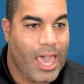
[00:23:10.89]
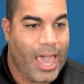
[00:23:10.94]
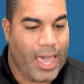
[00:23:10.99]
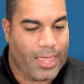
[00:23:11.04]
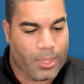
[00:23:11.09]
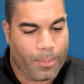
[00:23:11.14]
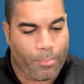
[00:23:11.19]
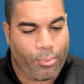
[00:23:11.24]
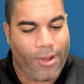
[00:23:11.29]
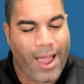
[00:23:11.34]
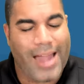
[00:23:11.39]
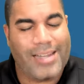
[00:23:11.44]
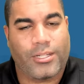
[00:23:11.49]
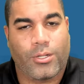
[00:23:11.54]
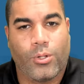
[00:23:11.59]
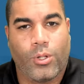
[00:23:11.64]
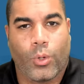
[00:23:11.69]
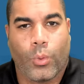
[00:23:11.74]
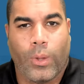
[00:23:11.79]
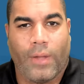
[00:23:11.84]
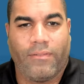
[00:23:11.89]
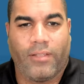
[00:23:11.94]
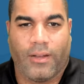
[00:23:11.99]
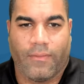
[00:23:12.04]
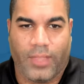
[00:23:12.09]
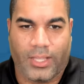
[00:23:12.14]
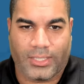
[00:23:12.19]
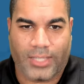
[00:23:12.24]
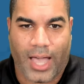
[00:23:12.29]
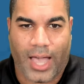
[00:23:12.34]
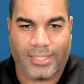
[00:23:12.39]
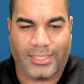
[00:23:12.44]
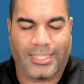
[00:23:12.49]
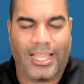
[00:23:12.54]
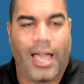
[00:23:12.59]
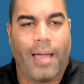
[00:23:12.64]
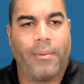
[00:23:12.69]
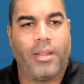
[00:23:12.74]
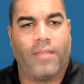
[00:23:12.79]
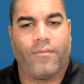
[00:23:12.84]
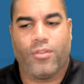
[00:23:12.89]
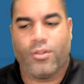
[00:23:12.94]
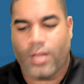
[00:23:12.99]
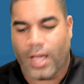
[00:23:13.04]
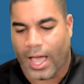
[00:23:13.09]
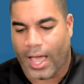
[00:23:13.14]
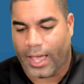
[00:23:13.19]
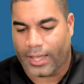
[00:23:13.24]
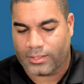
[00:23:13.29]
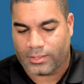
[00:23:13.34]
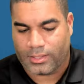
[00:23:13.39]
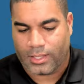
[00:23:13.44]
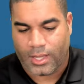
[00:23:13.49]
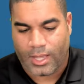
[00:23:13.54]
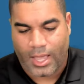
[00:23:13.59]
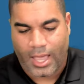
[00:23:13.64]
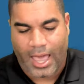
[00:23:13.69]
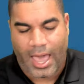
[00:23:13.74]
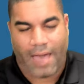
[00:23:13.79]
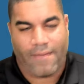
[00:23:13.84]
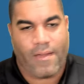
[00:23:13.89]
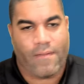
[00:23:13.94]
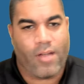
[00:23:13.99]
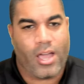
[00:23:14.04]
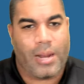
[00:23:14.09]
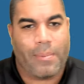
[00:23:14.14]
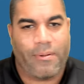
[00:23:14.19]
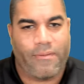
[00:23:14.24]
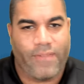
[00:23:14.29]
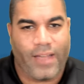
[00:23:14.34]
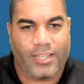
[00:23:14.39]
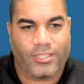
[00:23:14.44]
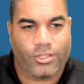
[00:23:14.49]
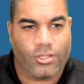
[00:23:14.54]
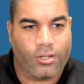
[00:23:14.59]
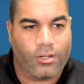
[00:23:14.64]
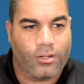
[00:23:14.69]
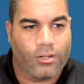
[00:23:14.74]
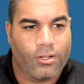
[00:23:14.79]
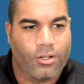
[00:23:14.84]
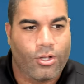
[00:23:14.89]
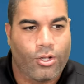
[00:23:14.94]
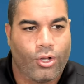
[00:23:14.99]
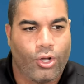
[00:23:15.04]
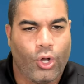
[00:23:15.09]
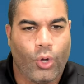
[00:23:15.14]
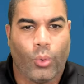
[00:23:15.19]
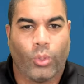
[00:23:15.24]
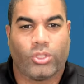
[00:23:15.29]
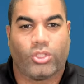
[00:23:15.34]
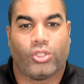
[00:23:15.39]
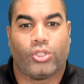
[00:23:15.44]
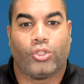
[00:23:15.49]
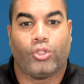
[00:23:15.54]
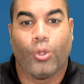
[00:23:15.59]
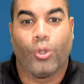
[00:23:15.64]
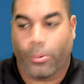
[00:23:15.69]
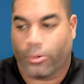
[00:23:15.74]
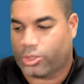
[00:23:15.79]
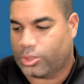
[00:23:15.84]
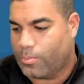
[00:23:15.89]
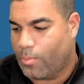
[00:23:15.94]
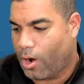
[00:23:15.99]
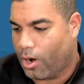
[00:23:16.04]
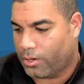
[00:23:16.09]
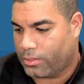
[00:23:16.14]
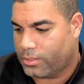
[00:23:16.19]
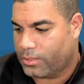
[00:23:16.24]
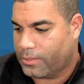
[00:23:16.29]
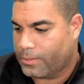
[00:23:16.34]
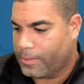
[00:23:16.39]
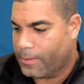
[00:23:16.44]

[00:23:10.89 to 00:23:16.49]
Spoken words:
And the practical equivalent of this, guys, is how many of you guys have ever had a professor who was super smart?